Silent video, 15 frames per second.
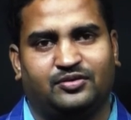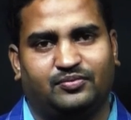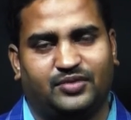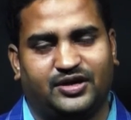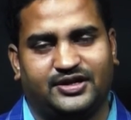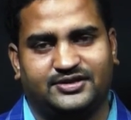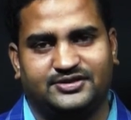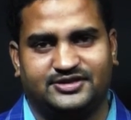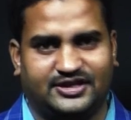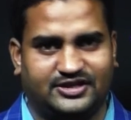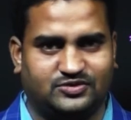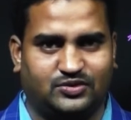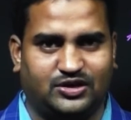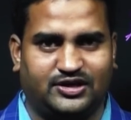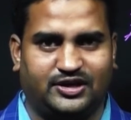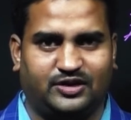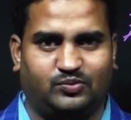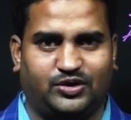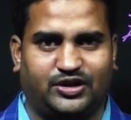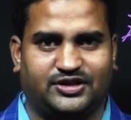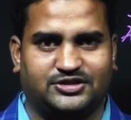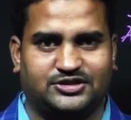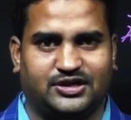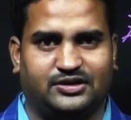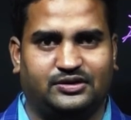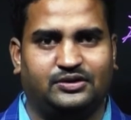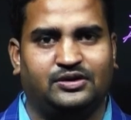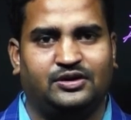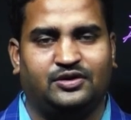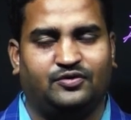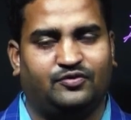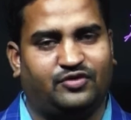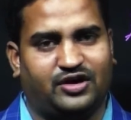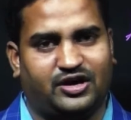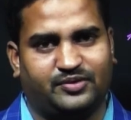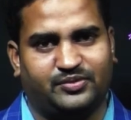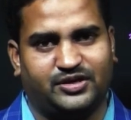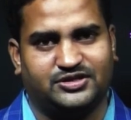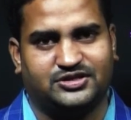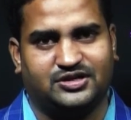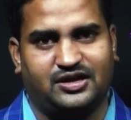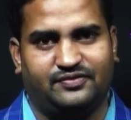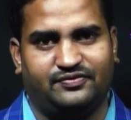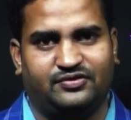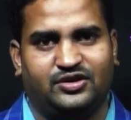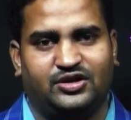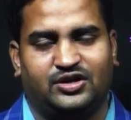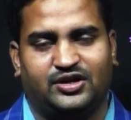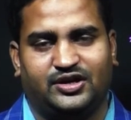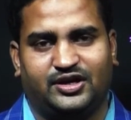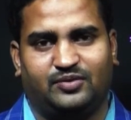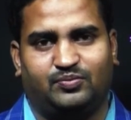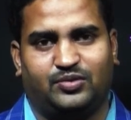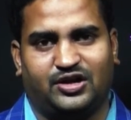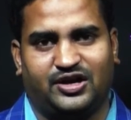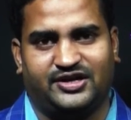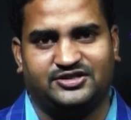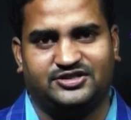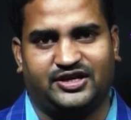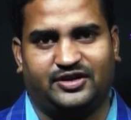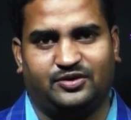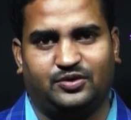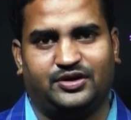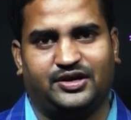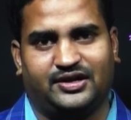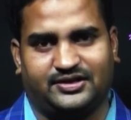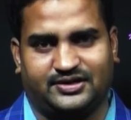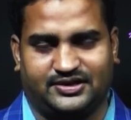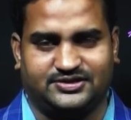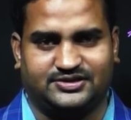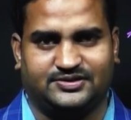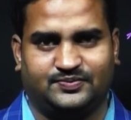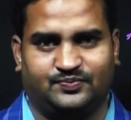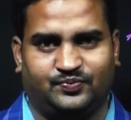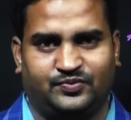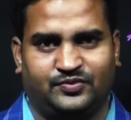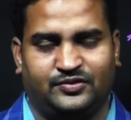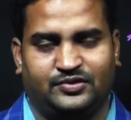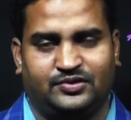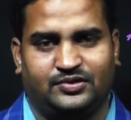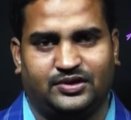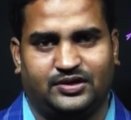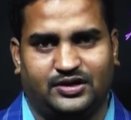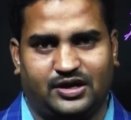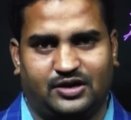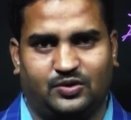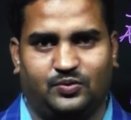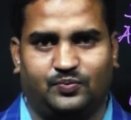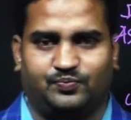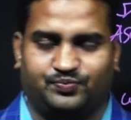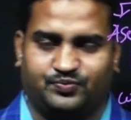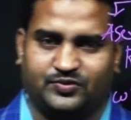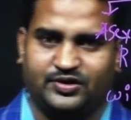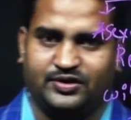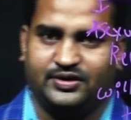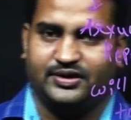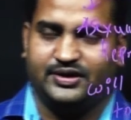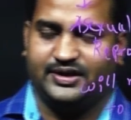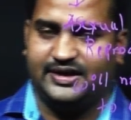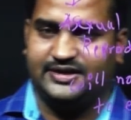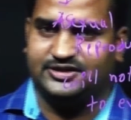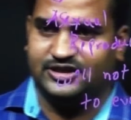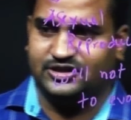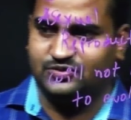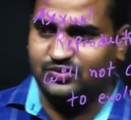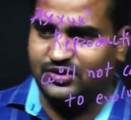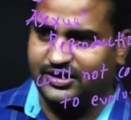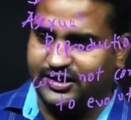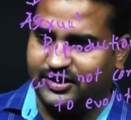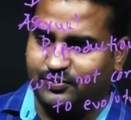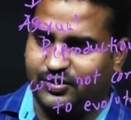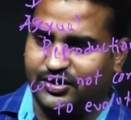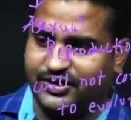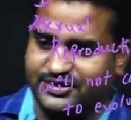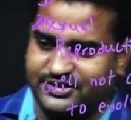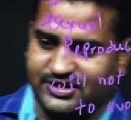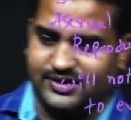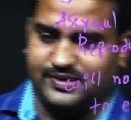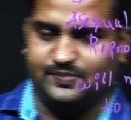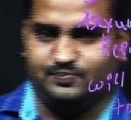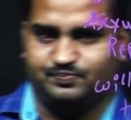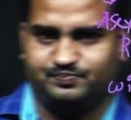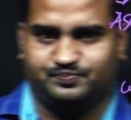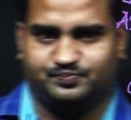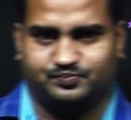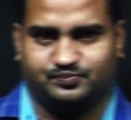But in sexual reproduction, formation of diploid zygote occurs. Now, in asexual reproduction,